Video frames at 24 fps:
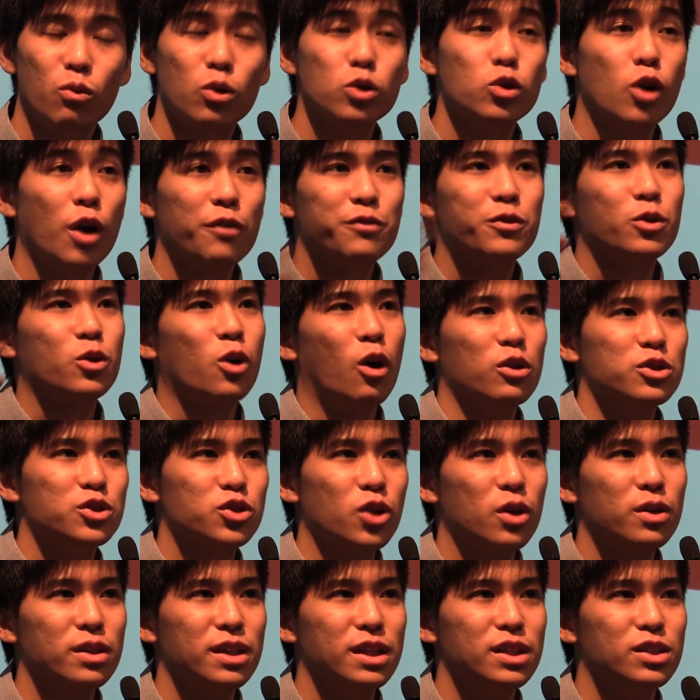what you have to
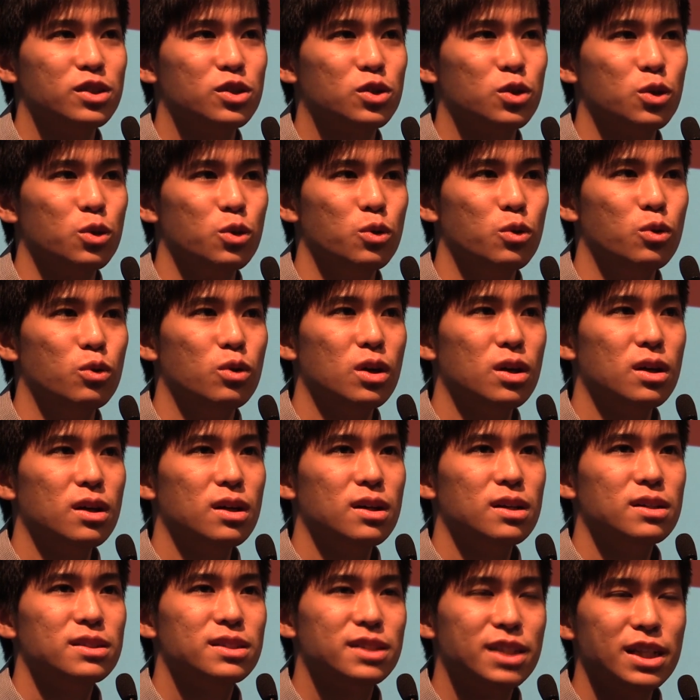concern is to
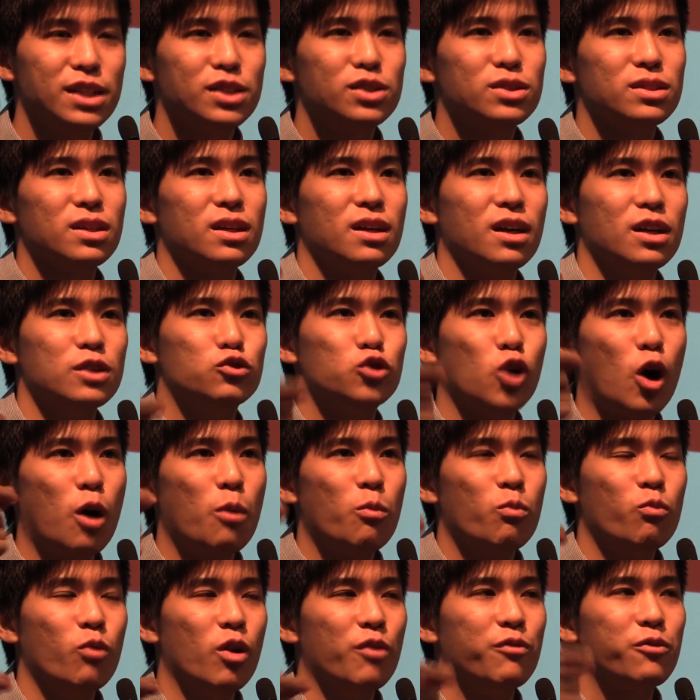seize a
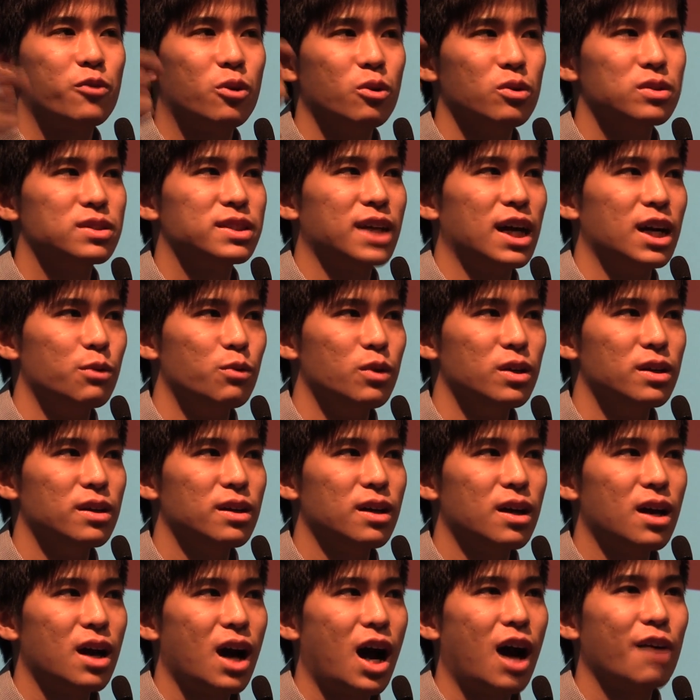job with good salary.
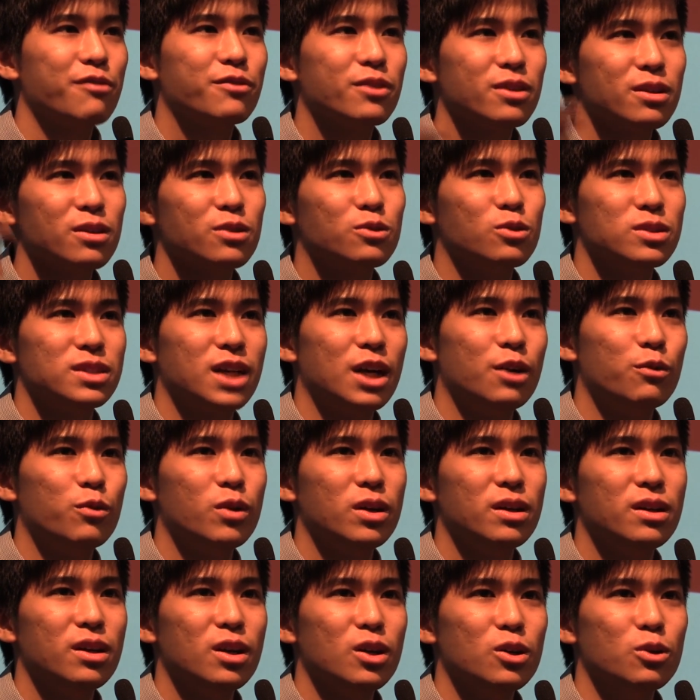After a good
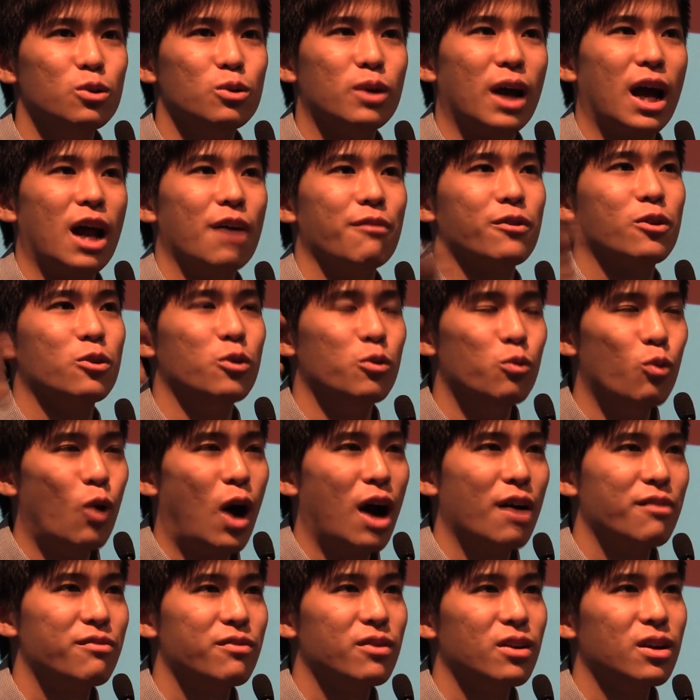salary, you can have a good
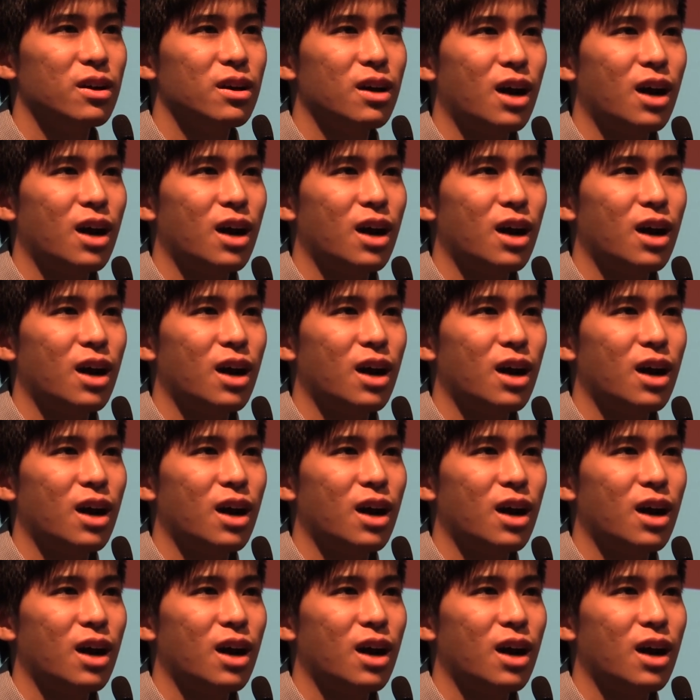wife.